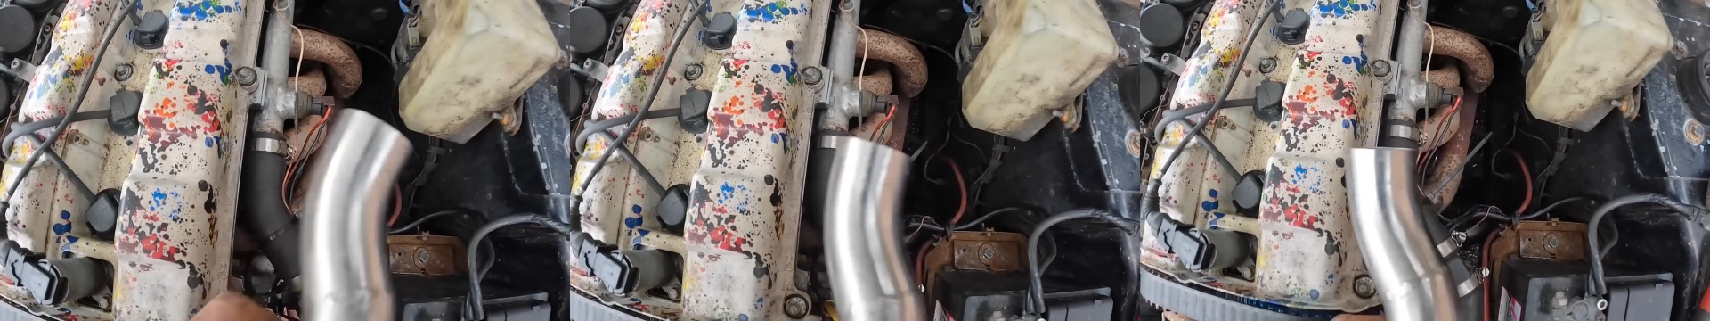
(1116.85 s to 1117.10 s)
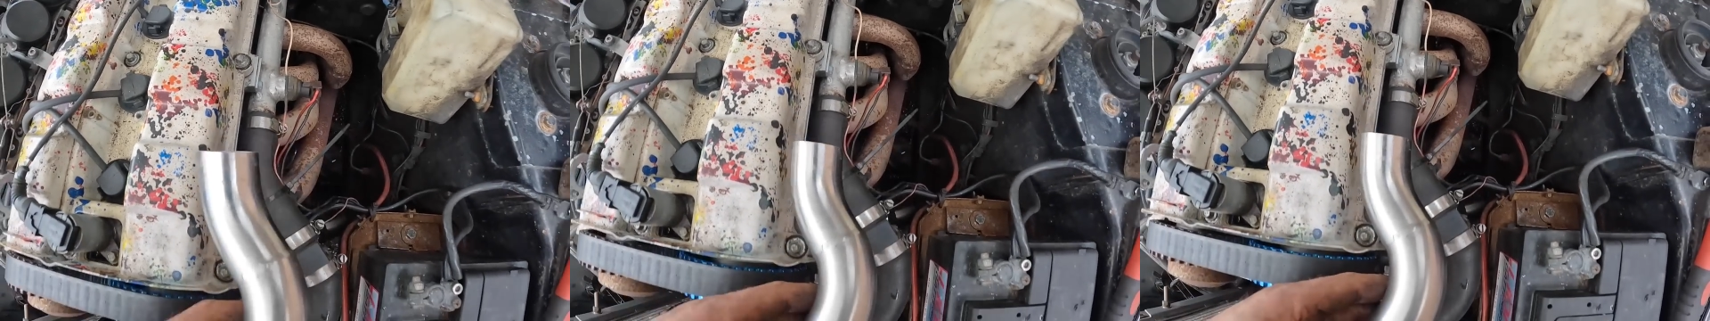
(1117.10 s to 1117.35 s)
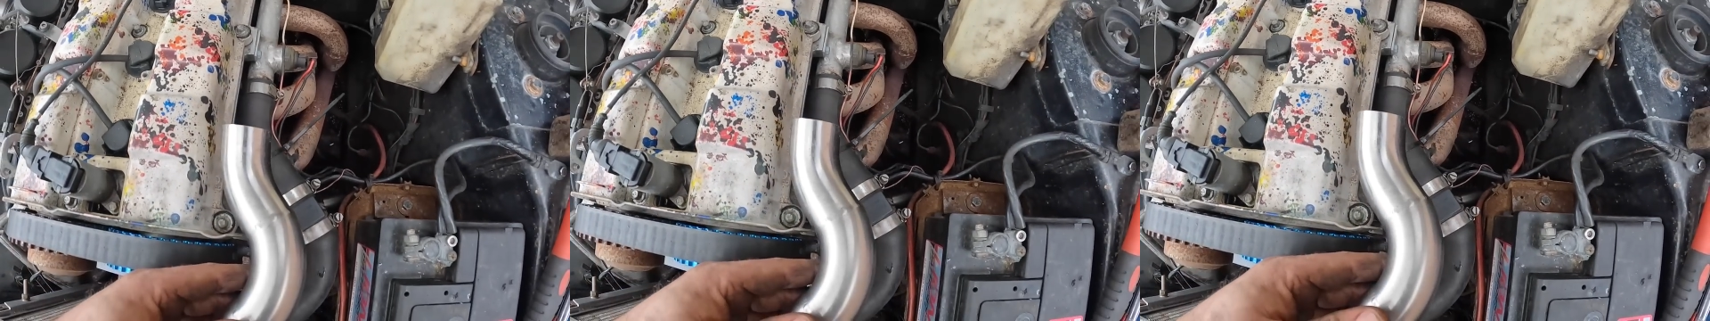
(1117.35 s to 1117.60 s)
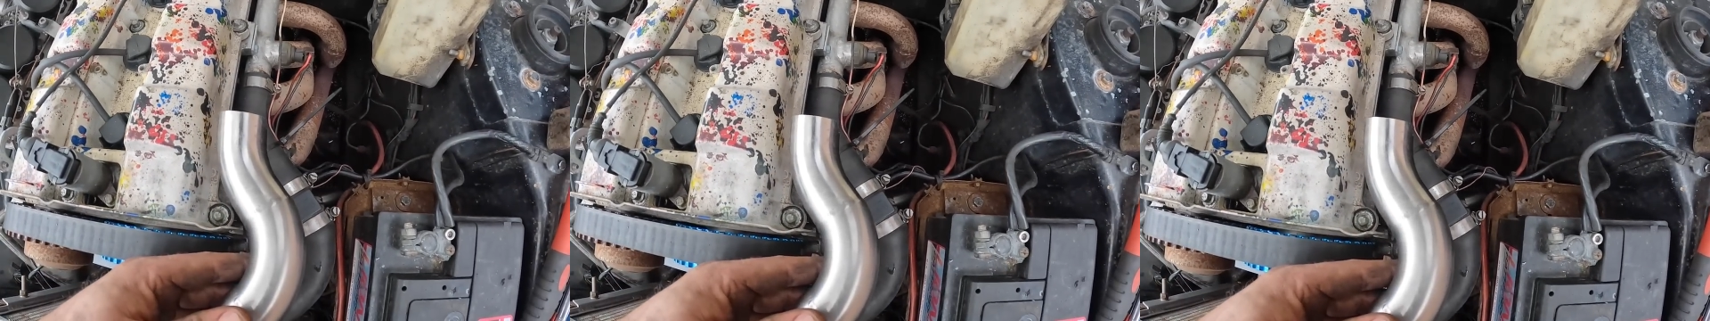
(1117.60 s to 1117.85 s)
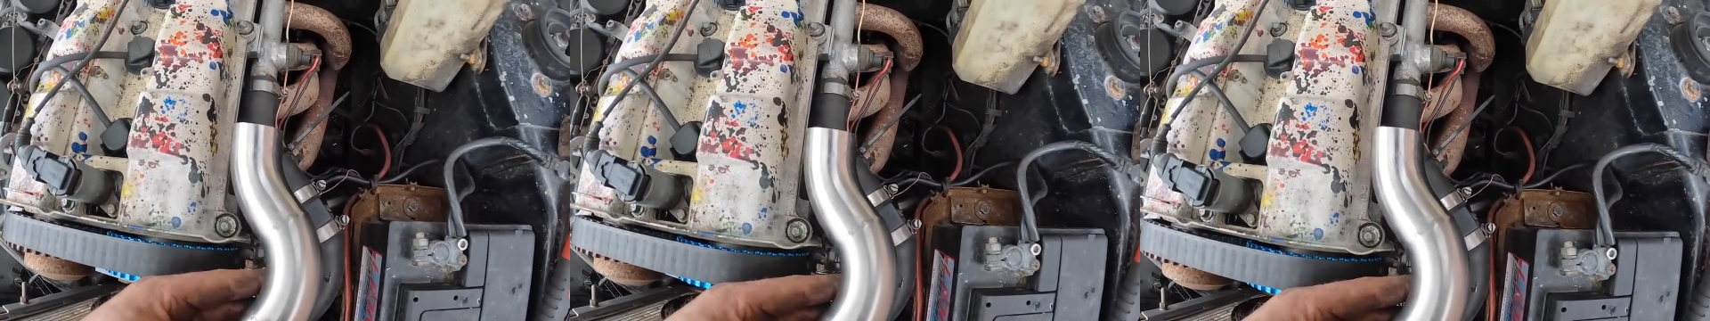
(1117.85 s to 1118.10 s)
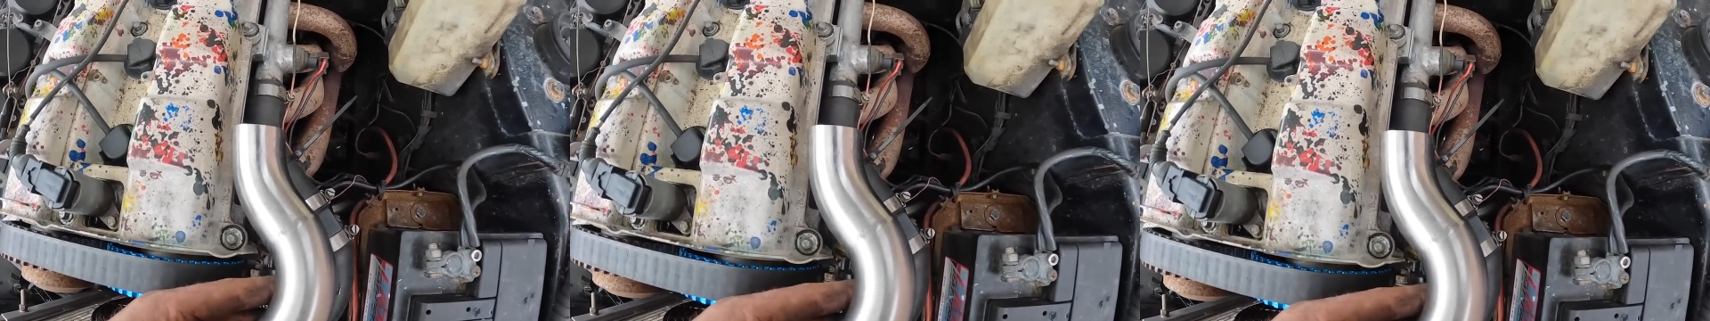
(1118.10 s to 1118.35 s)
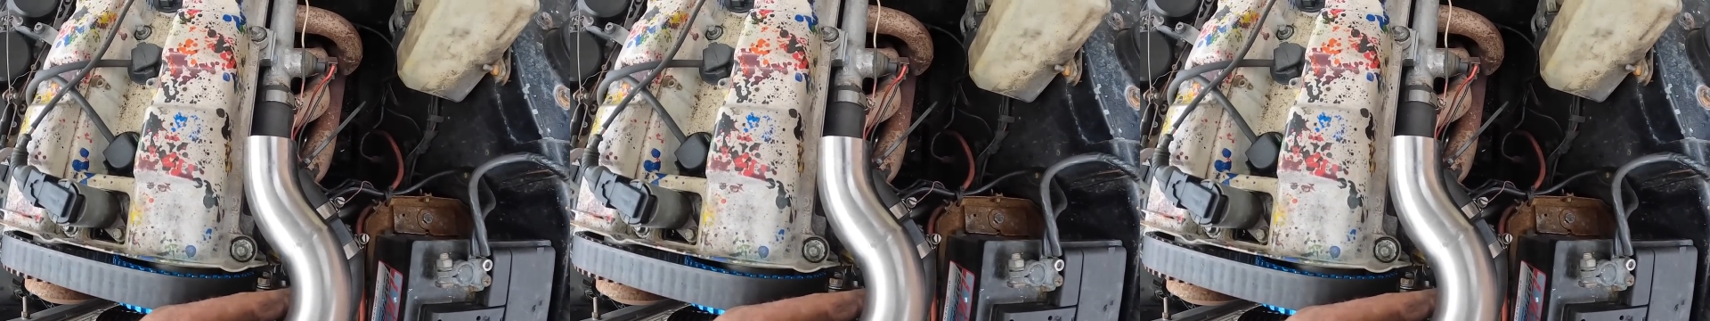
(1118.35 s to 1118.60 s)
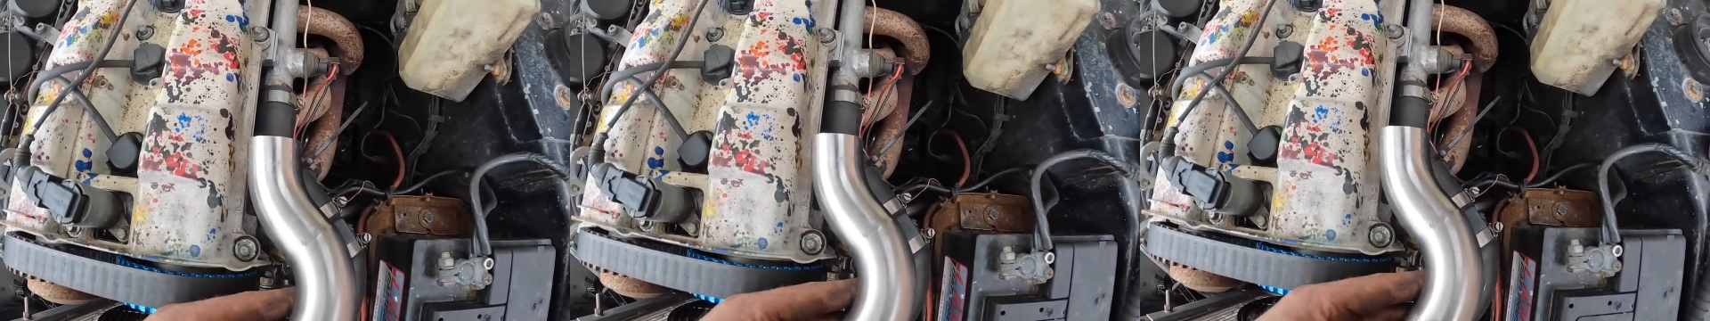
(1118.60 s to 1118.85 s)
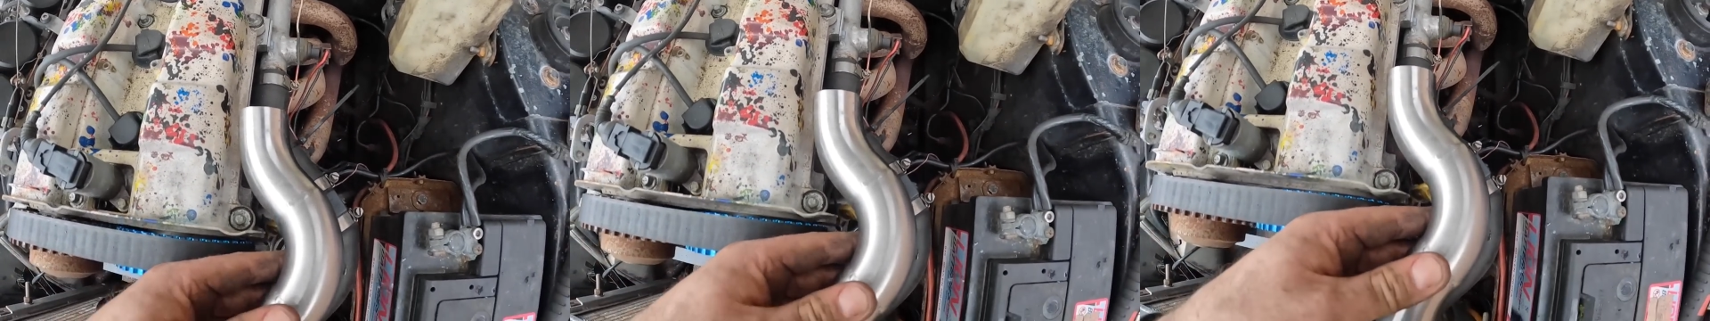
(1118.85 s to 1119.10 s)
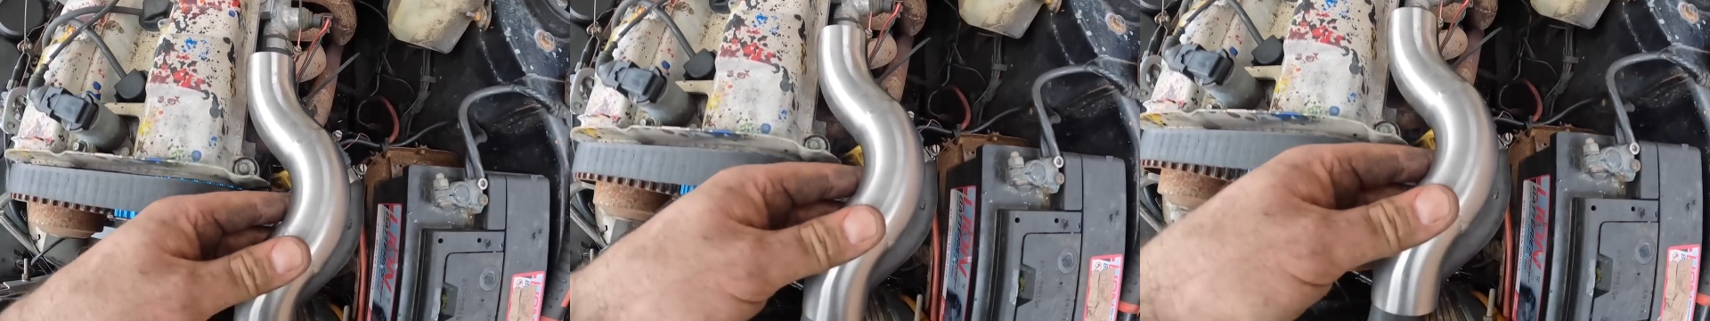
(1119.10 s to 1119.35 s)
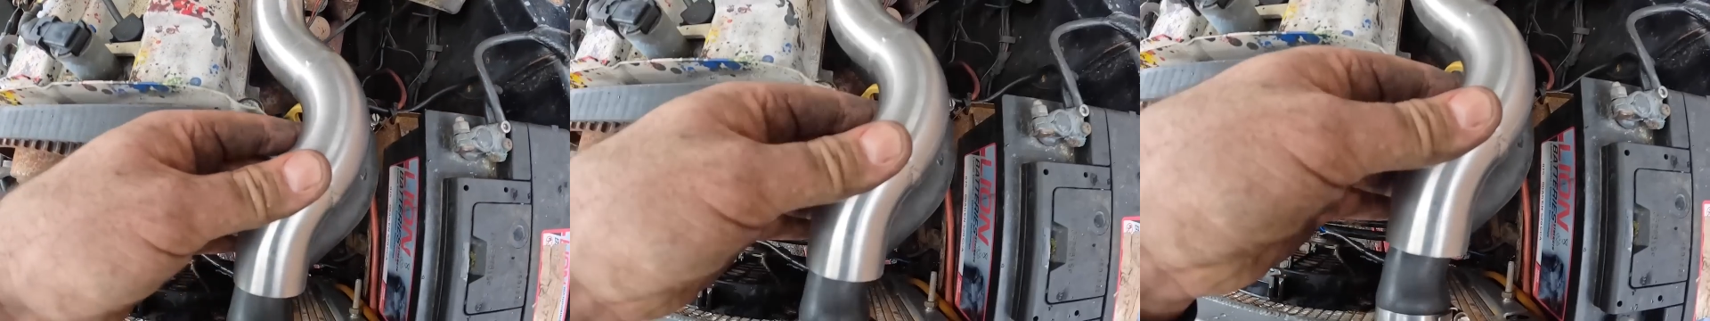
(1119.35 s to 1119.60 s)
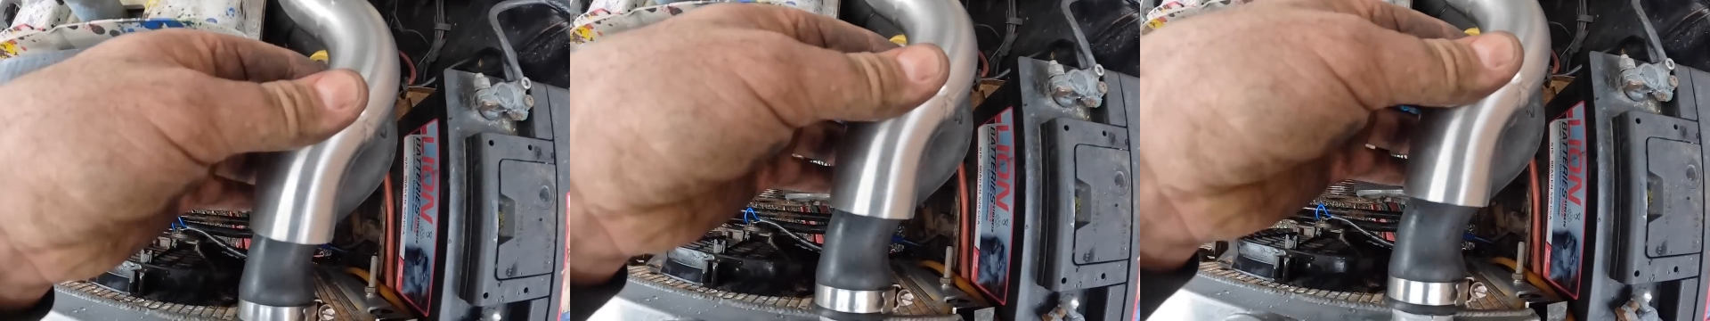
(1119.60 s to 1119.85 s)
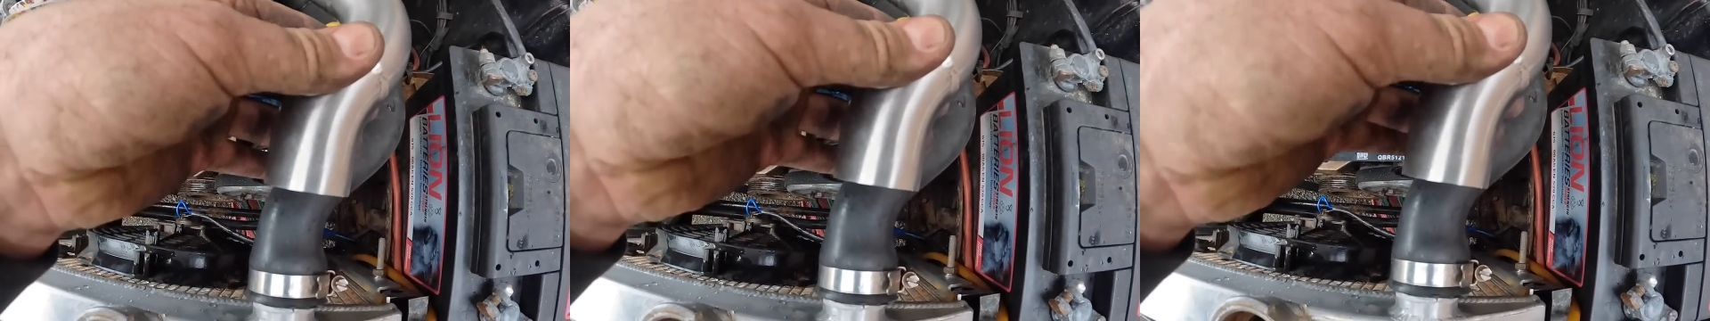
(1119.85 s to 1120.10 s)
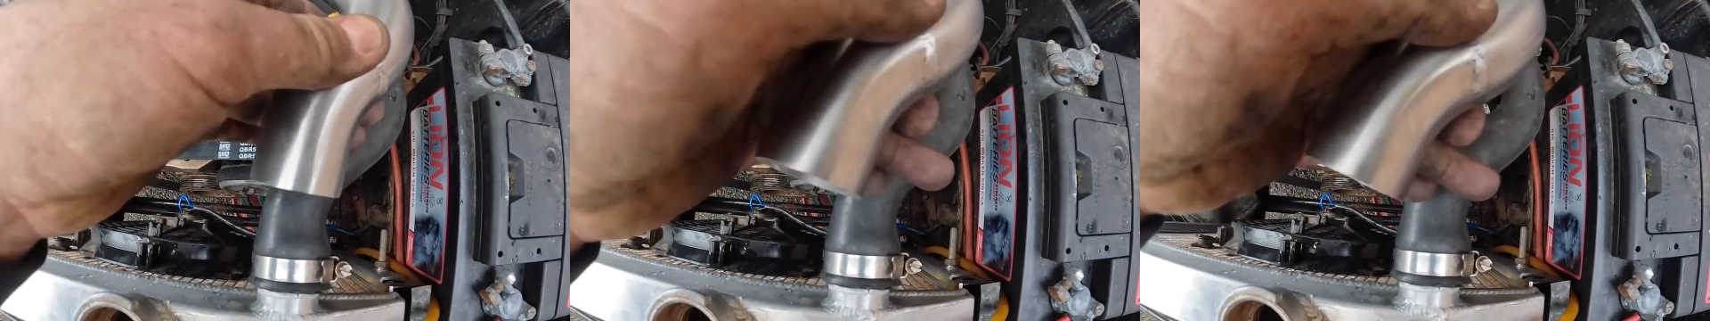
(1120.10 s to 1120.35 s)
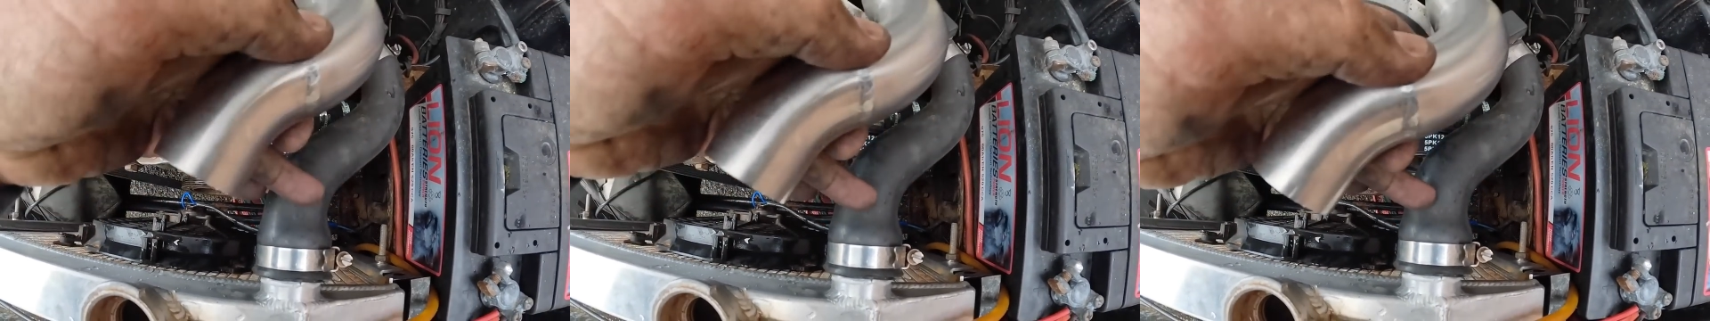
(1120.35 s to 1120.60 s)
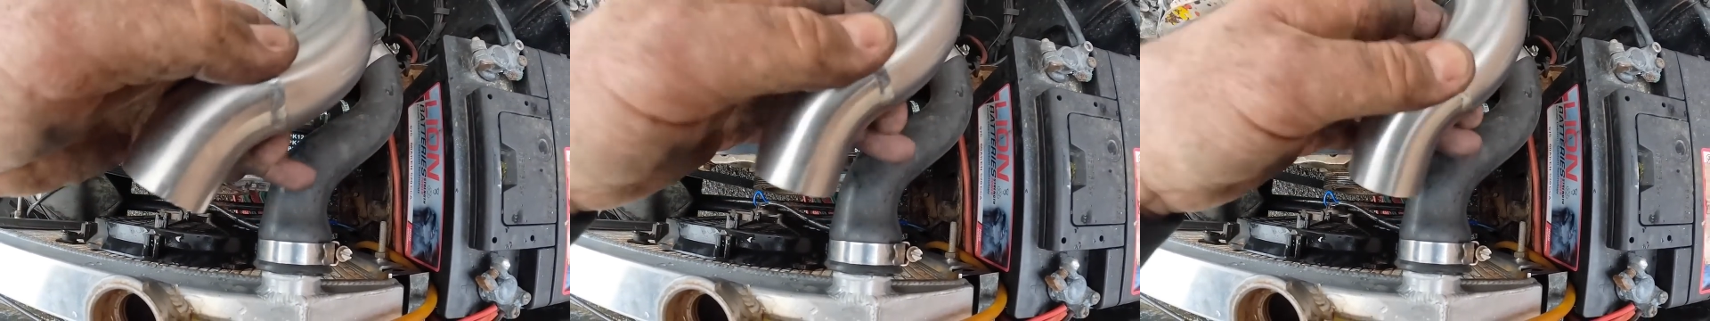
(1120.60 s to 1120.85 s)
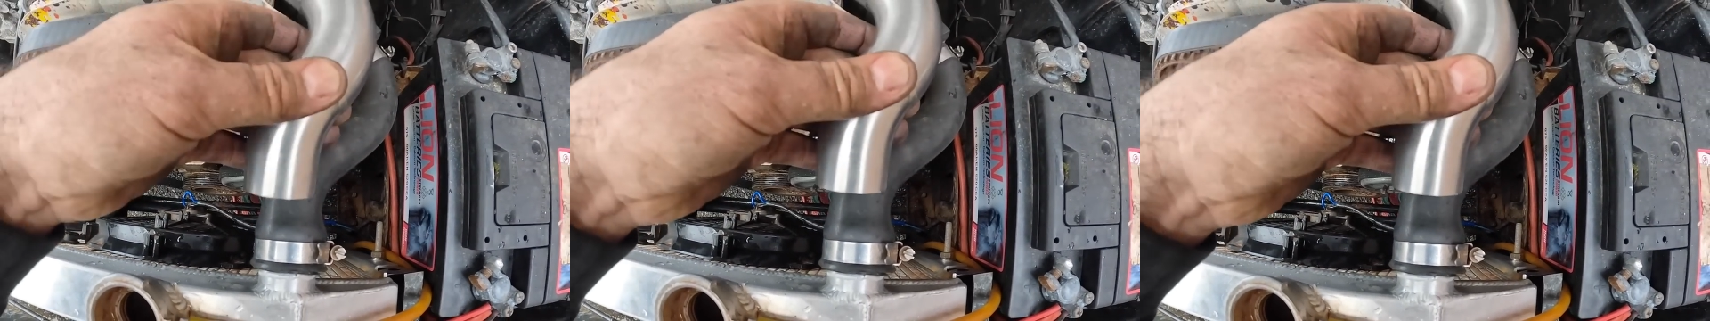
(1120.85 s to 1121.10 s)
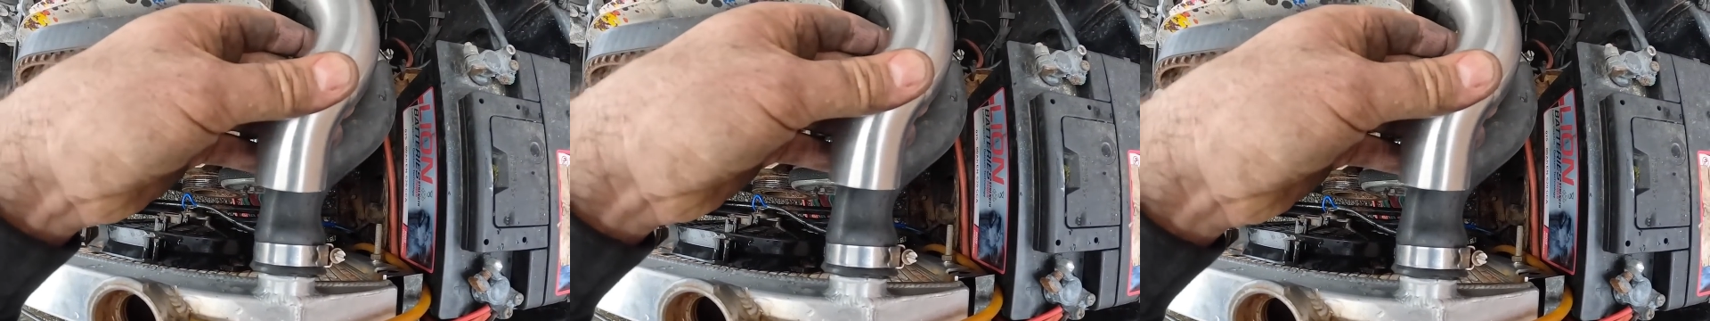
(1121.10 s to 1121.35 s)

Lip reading: [unreadable: no face in view]